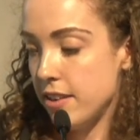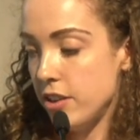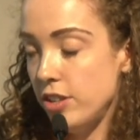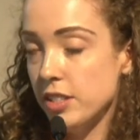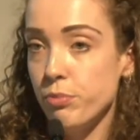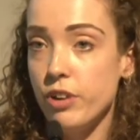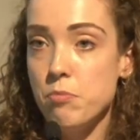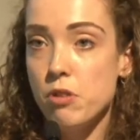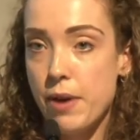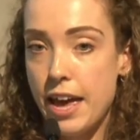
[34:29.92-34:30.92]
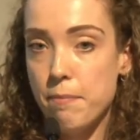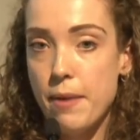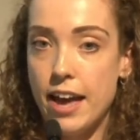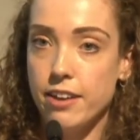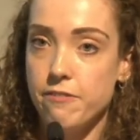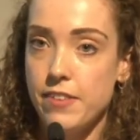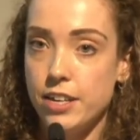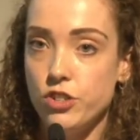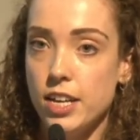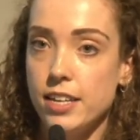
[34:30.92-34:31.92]
Use a pre-prepared bag of
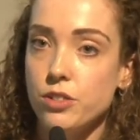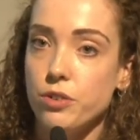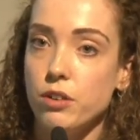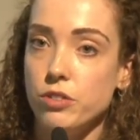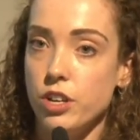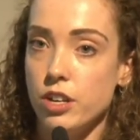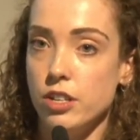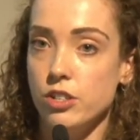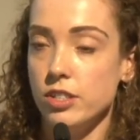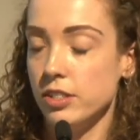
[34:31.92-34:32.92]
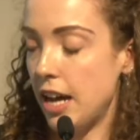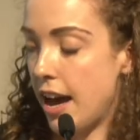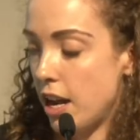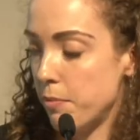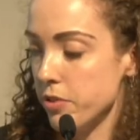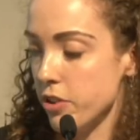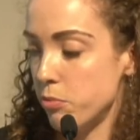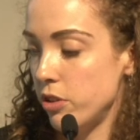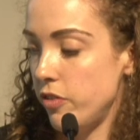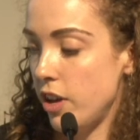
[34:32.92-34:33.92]
veggies, or else you can just cut up your
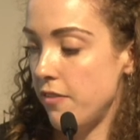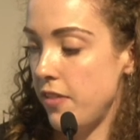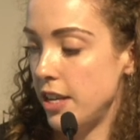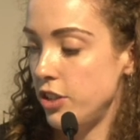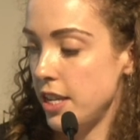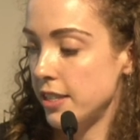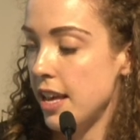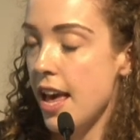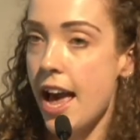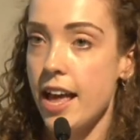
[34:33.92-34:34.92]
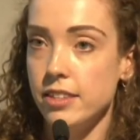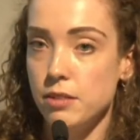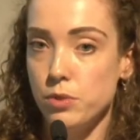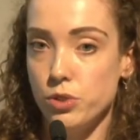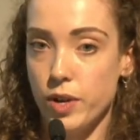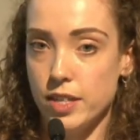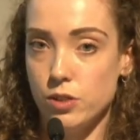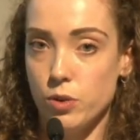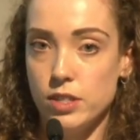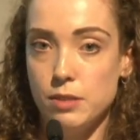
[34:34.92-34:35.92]
preferred veggies, add some soy
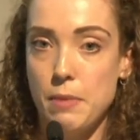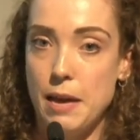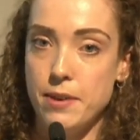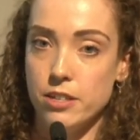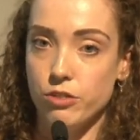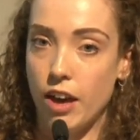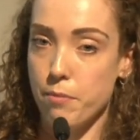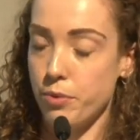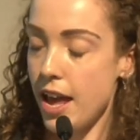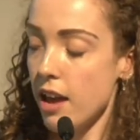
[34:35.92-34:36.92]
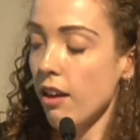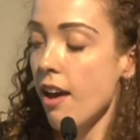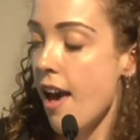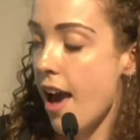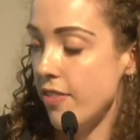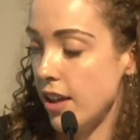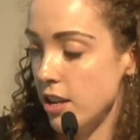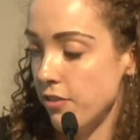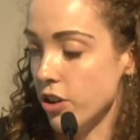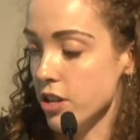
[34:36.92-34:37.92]
sauce, maybe a scrambled egg, and then
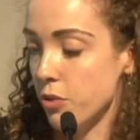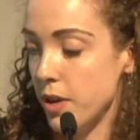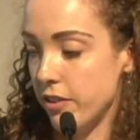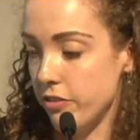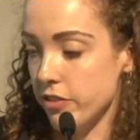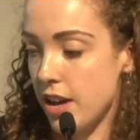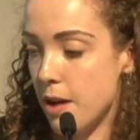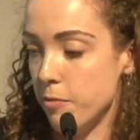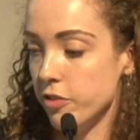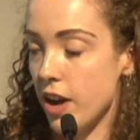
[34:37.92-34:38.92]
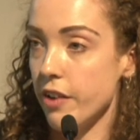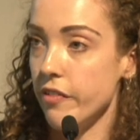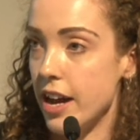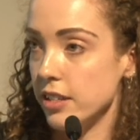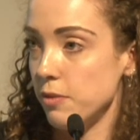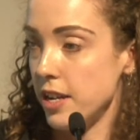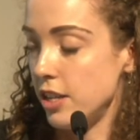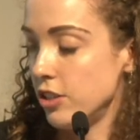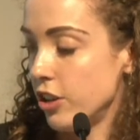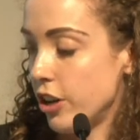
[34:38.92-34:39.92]
you've got your quick fried rice ready
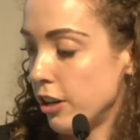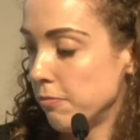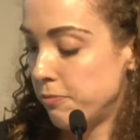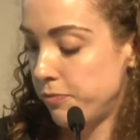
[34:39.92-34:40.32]
to go.